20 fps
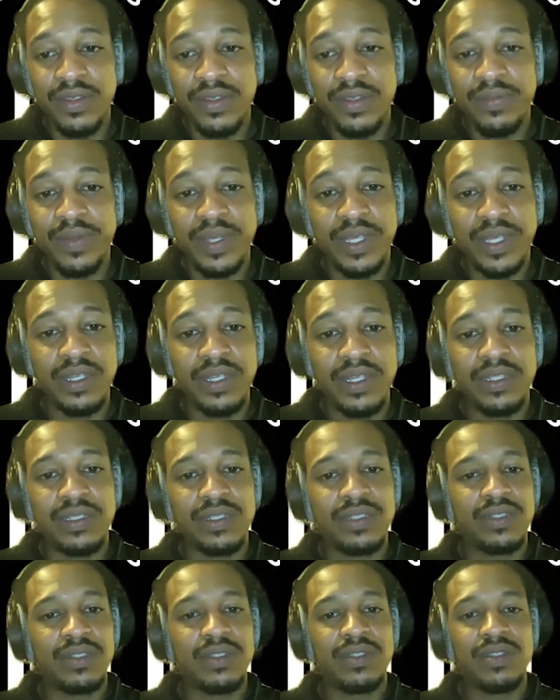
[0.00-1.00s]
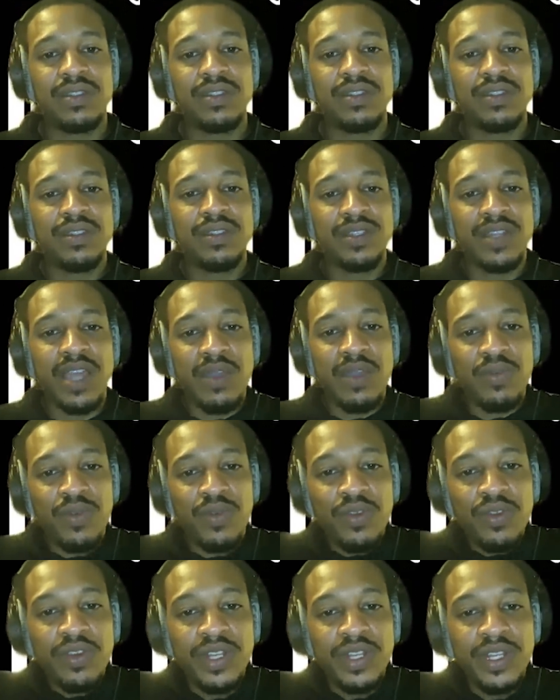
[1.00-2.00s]
because you're not
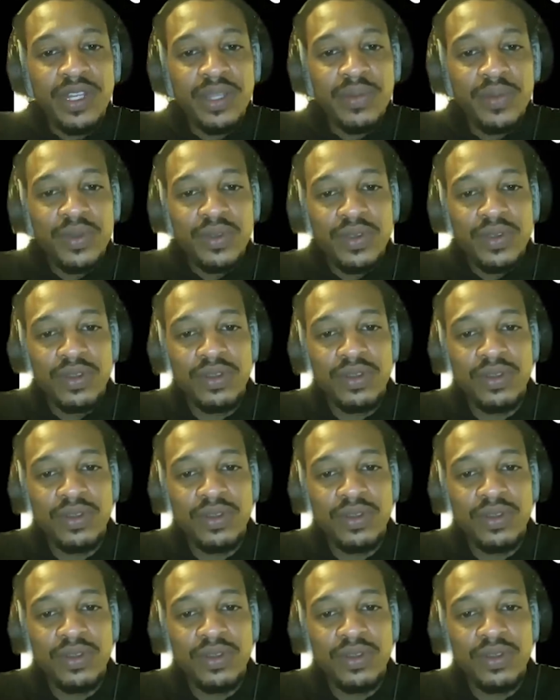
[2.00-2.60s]
warned anymore.